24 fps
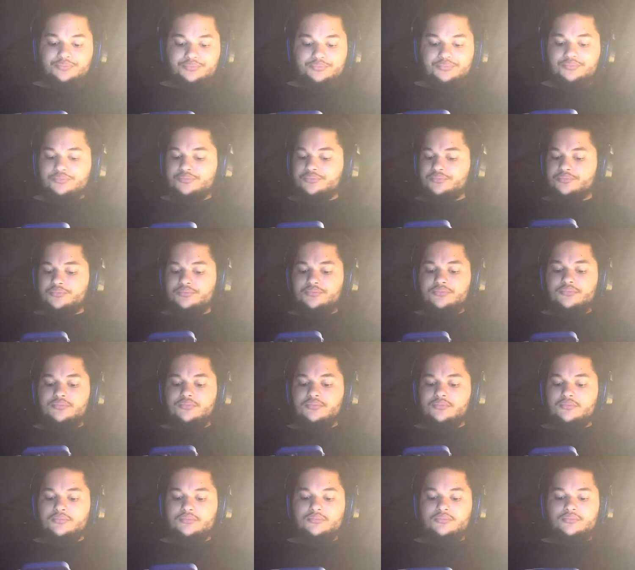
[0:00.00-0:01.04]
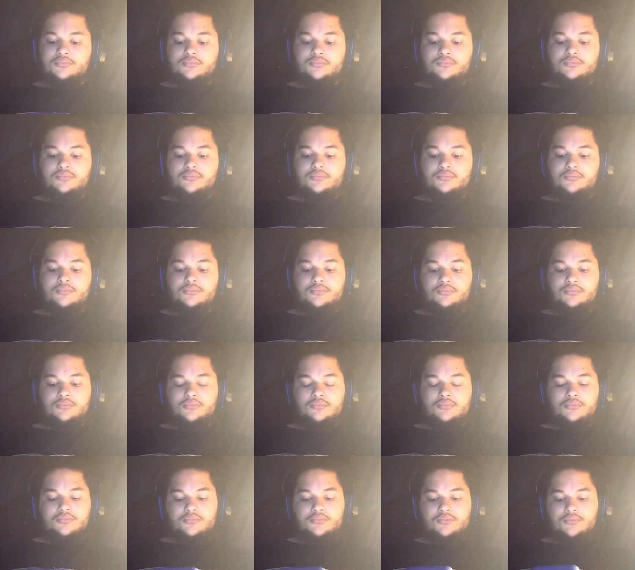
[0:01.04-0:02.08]

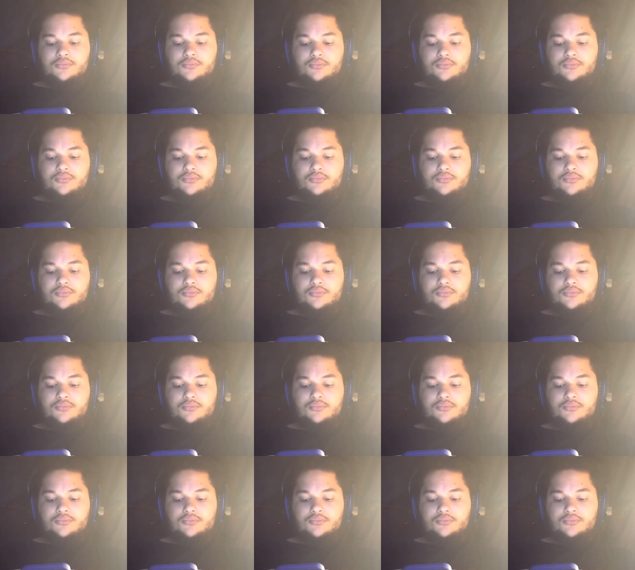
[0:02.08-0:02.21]
Nobody speaks.